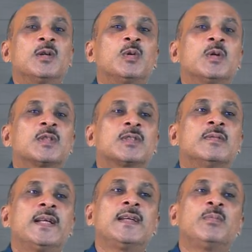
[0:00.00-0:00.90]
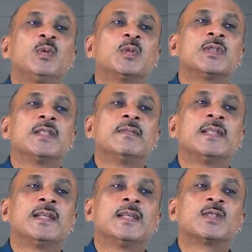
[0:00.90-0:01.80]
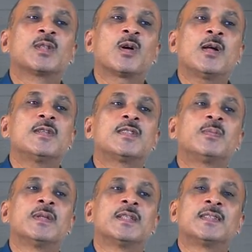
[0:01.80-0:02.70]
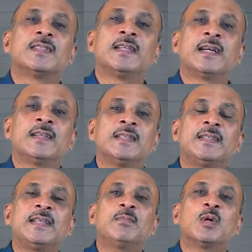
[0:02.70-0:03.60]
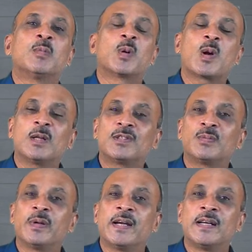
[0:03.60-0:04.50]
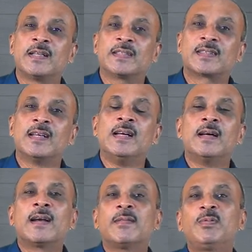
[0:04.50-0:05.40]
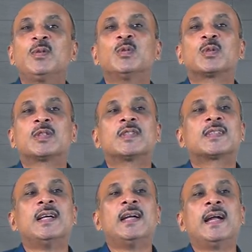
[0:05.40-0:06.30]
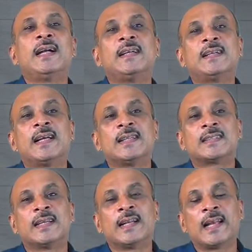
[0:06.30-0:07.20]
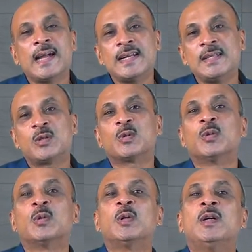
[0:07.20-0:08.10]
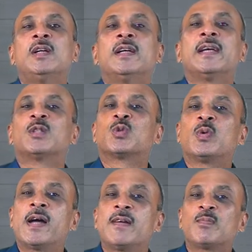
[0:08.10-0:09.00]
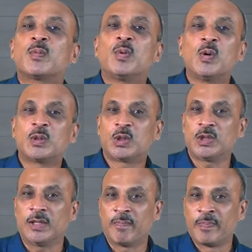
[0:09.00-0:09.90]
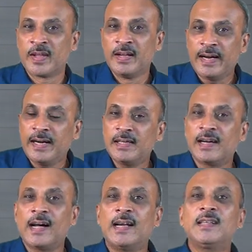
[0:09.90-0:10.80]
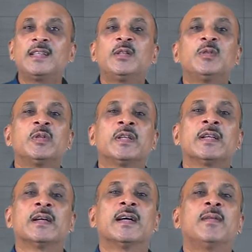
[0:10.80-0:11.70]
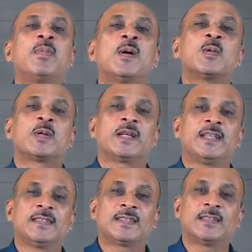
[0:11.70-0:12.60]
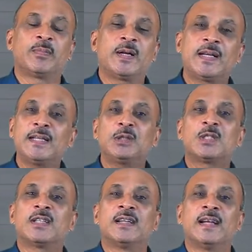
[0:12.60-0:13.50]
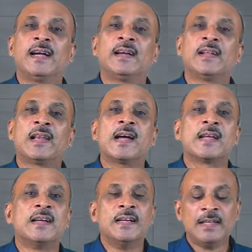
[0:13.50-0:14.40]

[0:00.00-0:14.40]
who was very busy with his conspiracy and the team of conspirators, refuses and tells a lie to his wife Portia. And arguing about his pretension and lie,